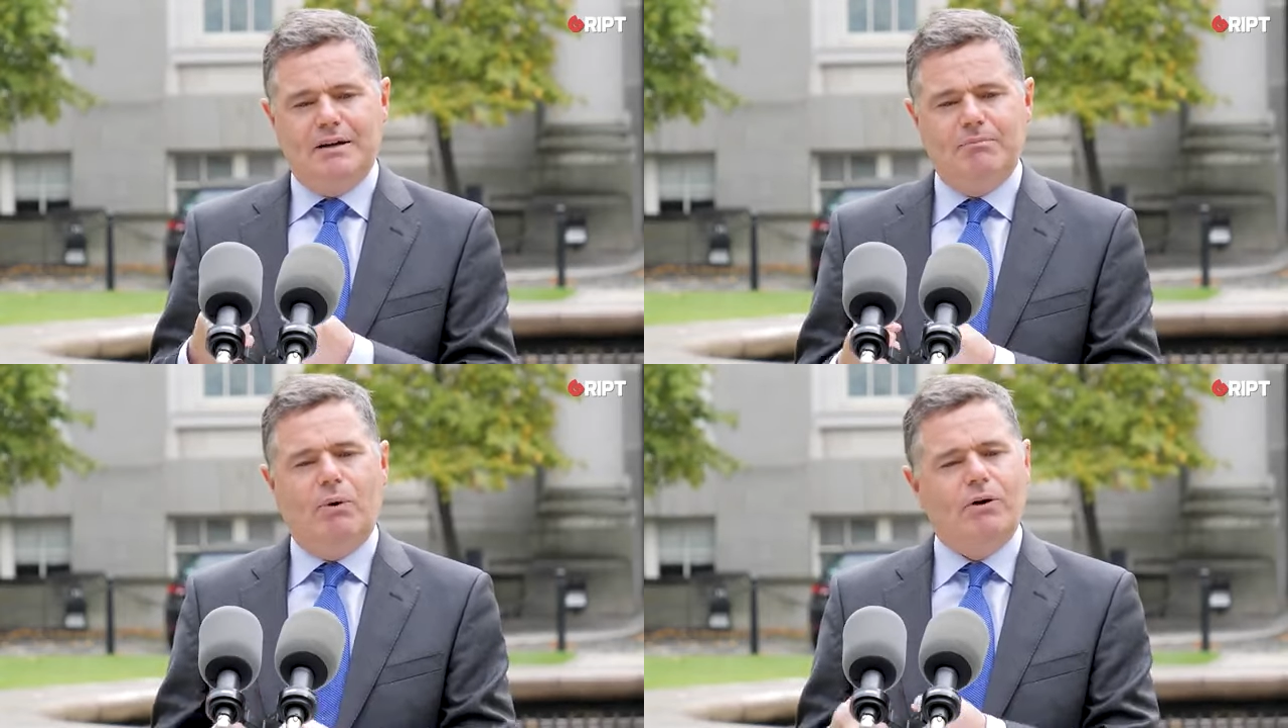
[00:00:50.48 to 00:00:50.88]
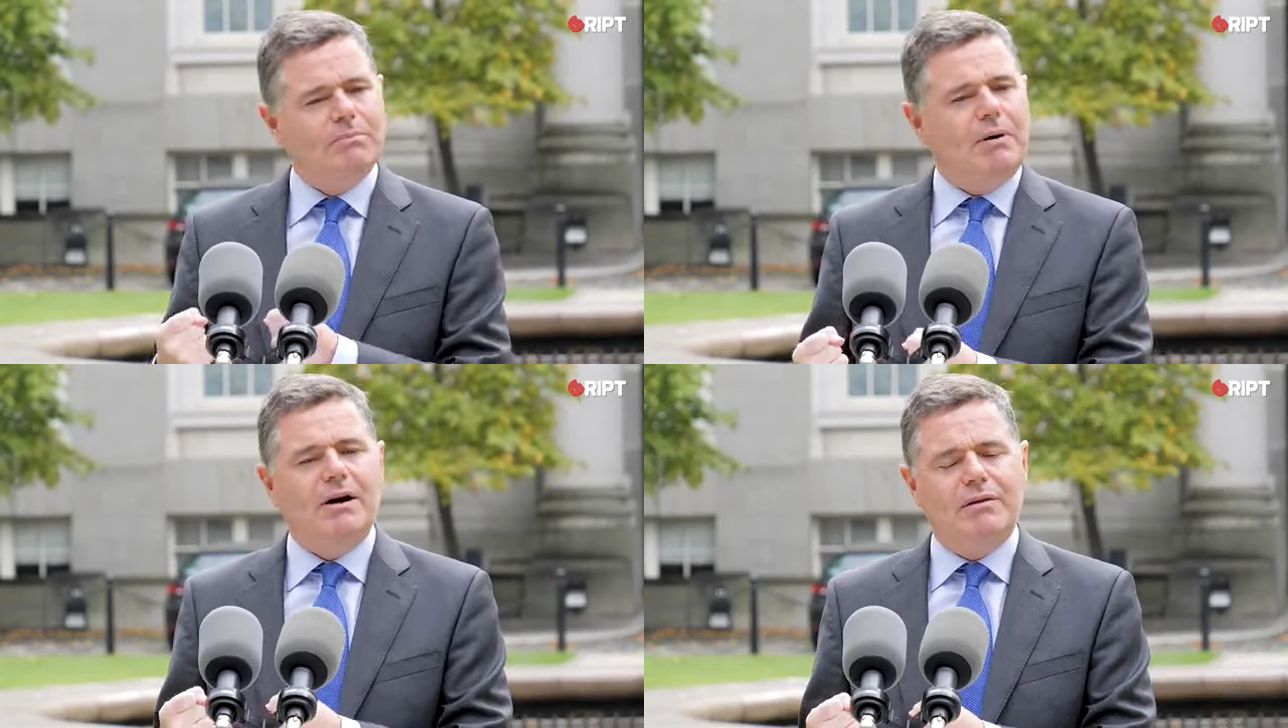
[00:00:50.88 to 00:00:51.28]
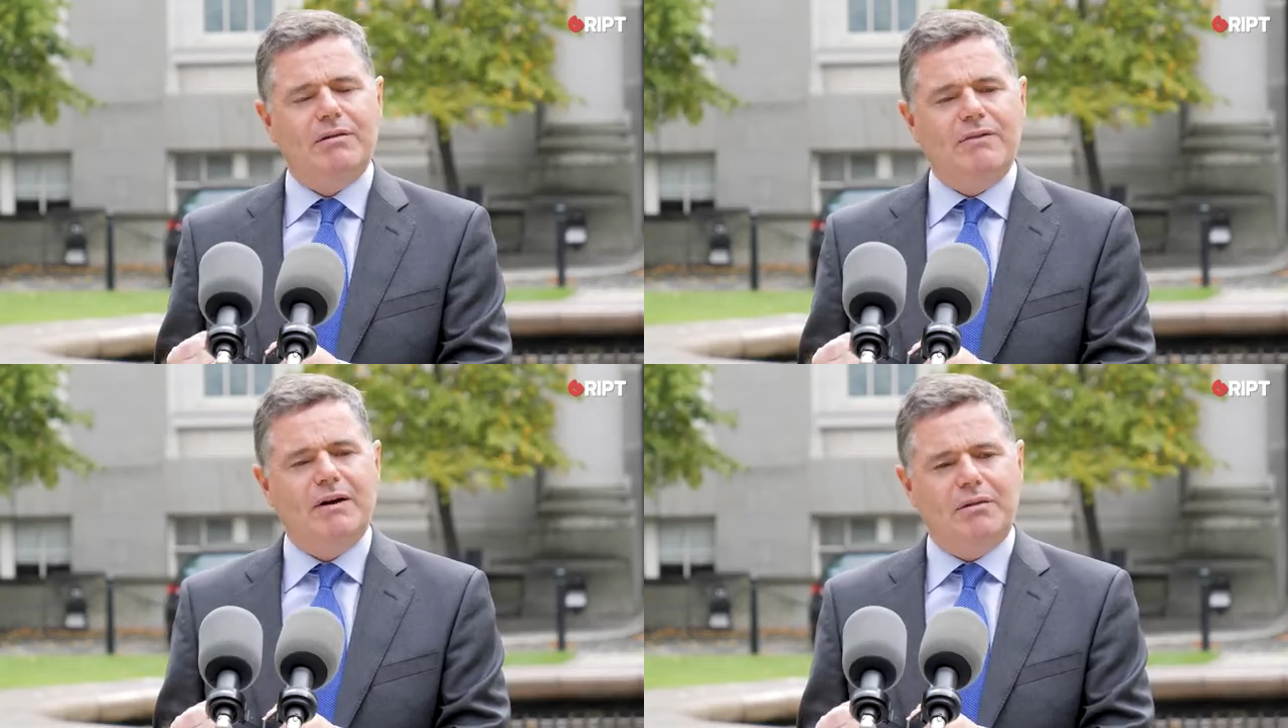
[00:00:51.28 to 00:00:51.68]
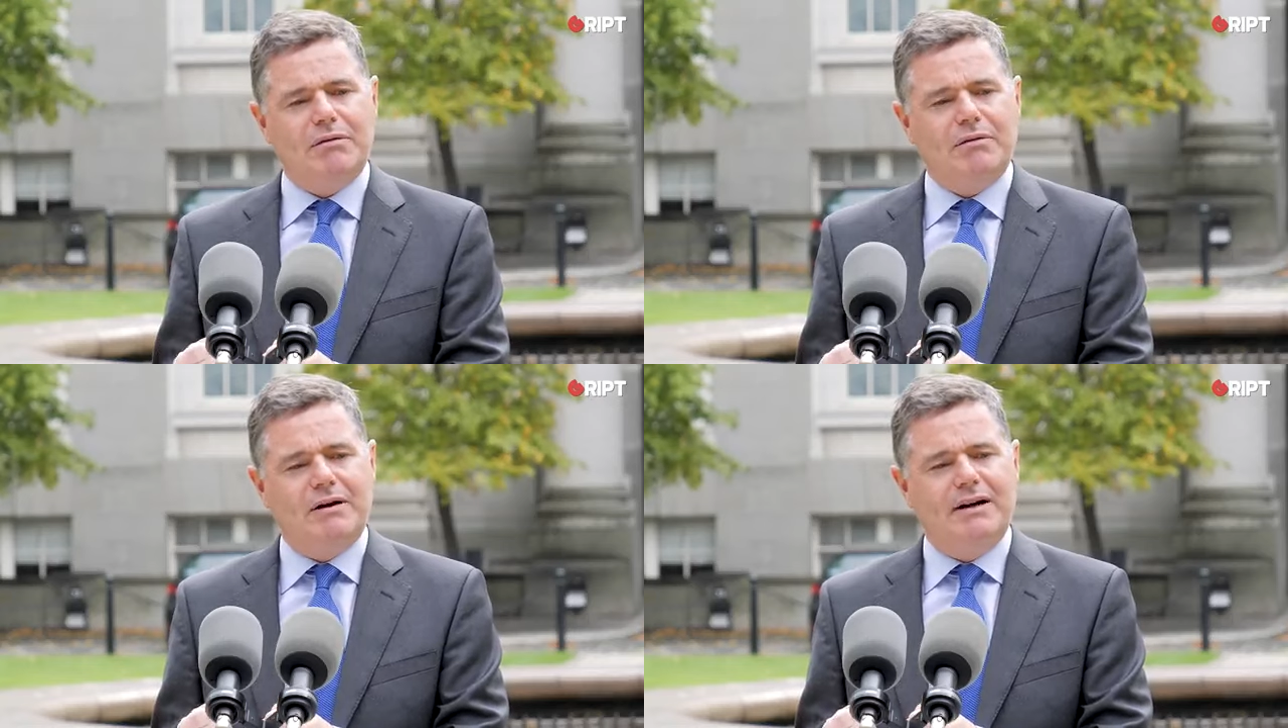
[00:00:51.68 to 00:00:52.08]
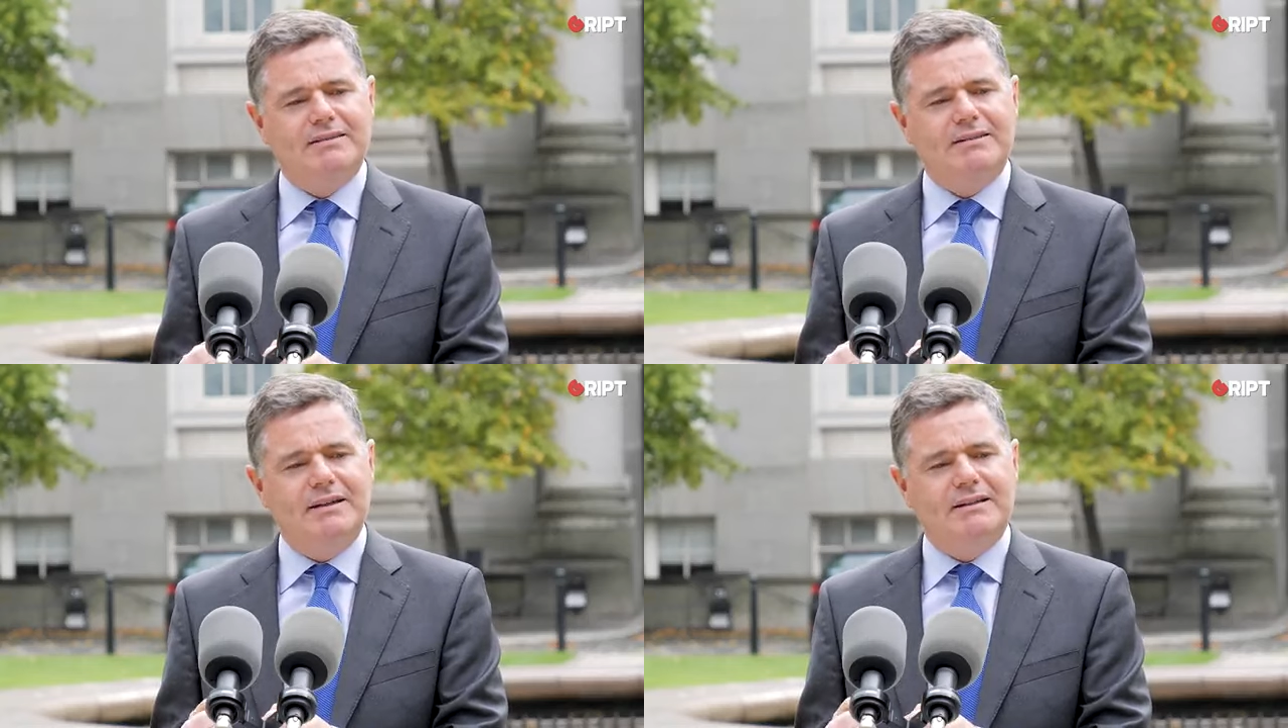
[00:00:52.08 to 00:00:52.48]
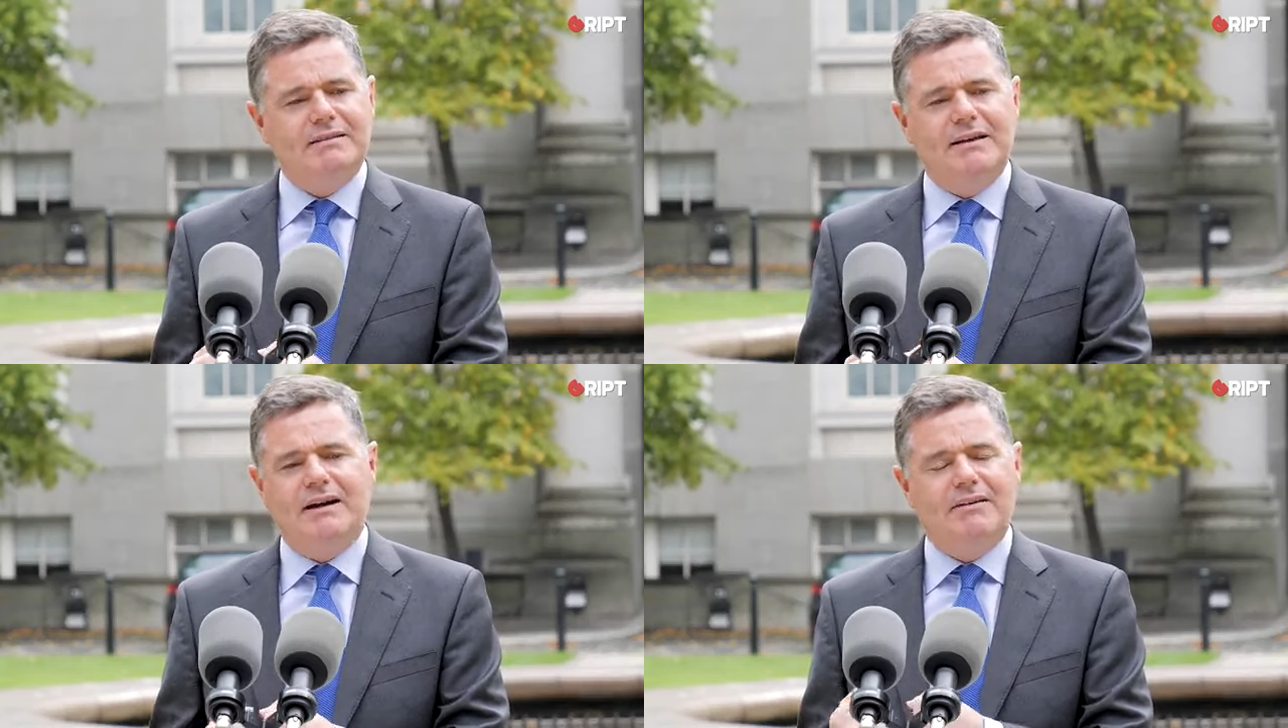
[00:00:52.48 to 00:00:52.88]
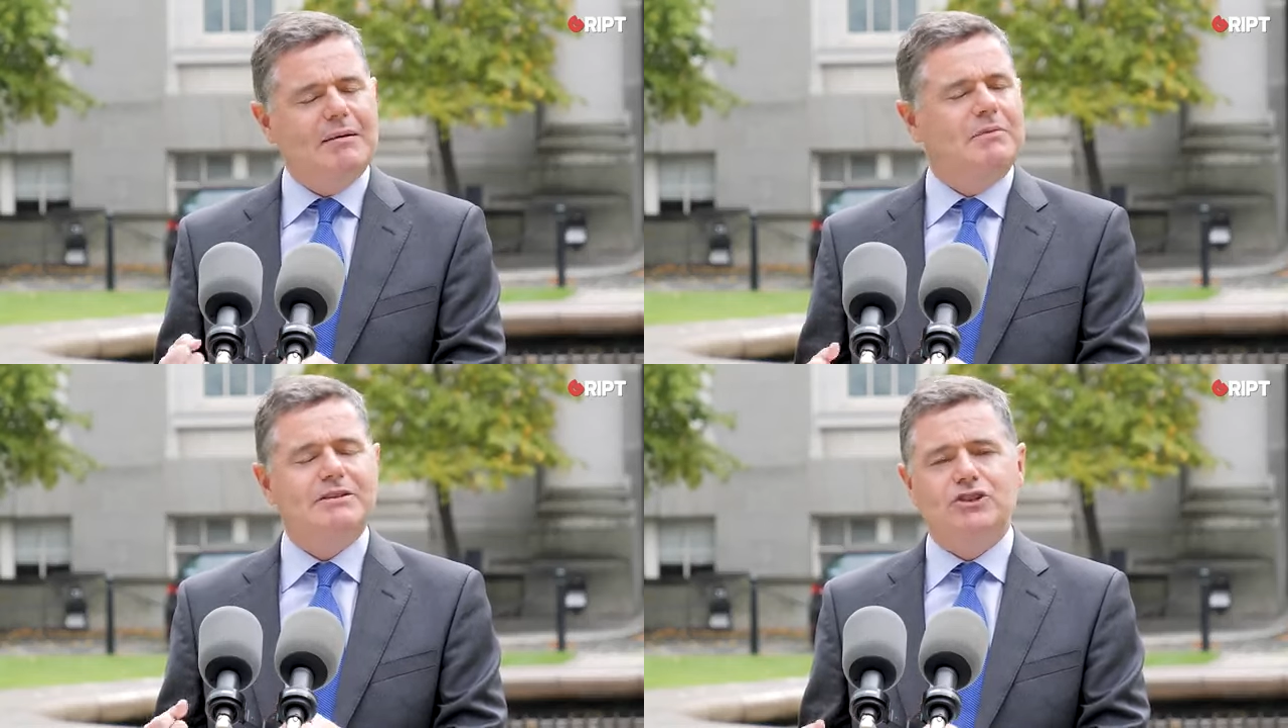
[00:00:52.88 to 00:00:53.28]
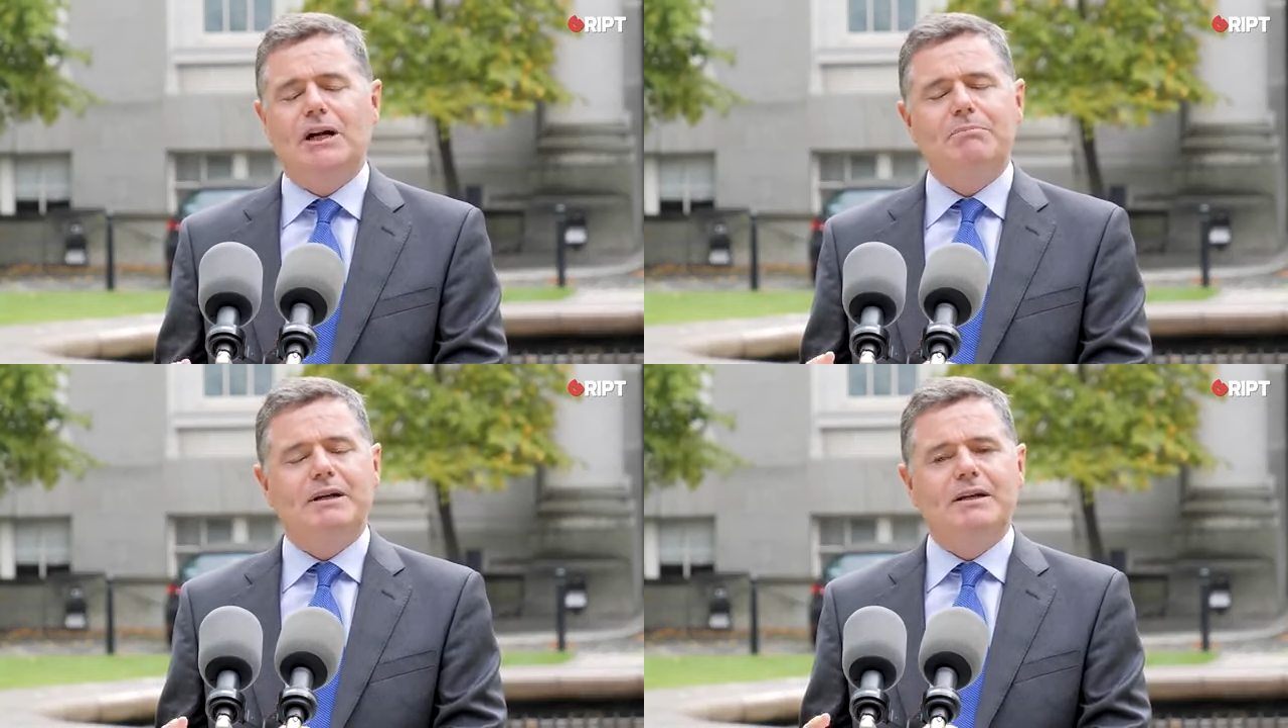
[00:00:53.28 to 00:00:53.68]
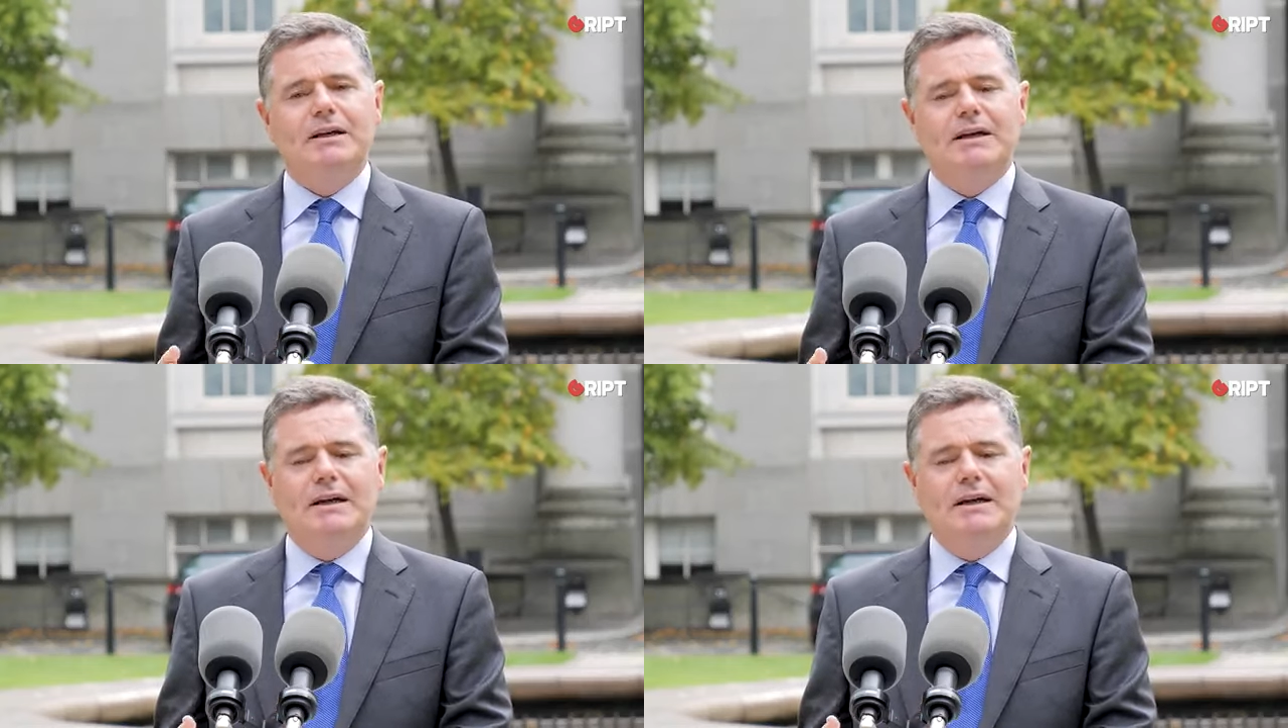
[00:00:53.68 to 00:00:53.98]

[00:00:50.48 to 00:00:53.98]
important parts of our society that they are aiming to champion.